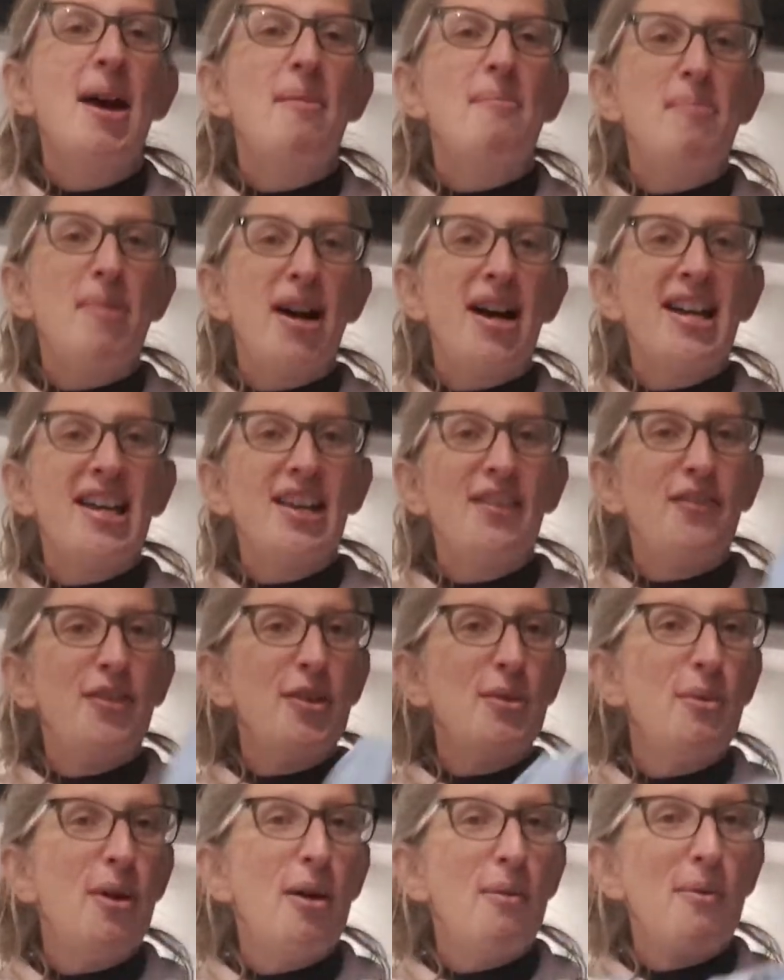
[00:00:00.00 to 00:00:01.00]
But if
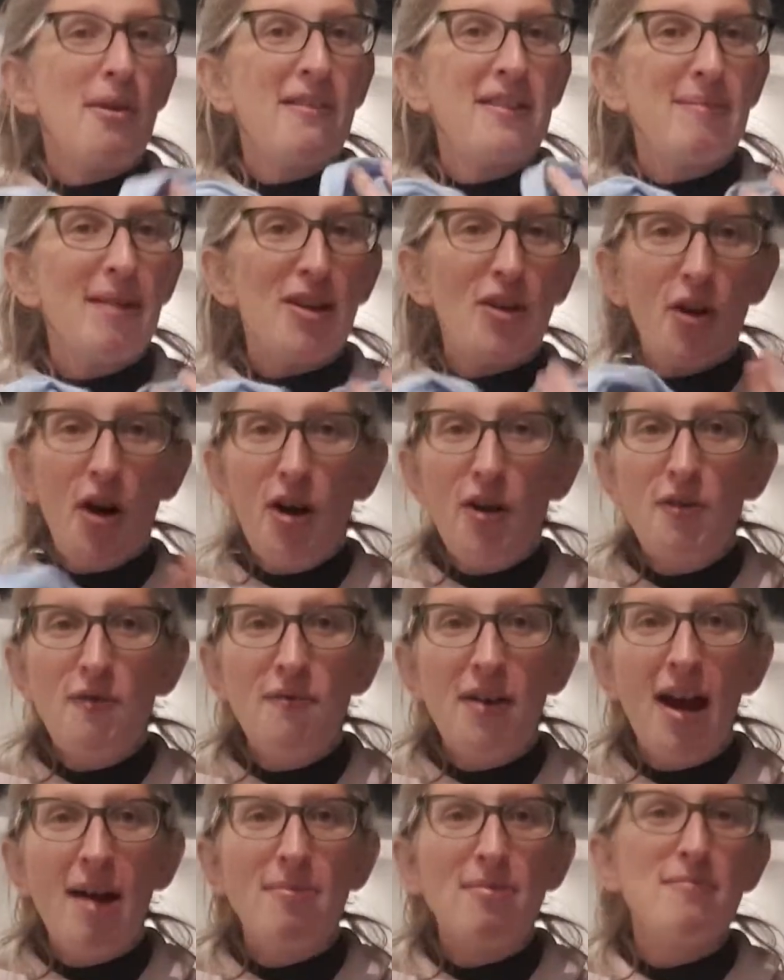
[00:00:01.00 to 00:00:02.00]
you are worried about your own
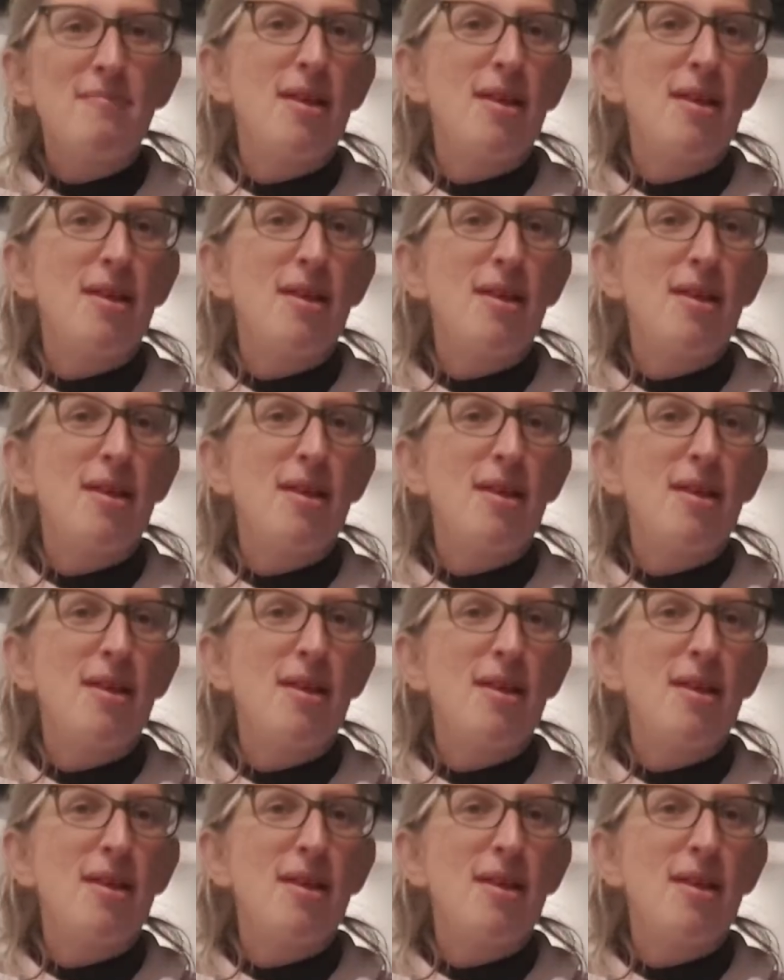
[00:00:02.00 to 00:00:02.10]
wrap,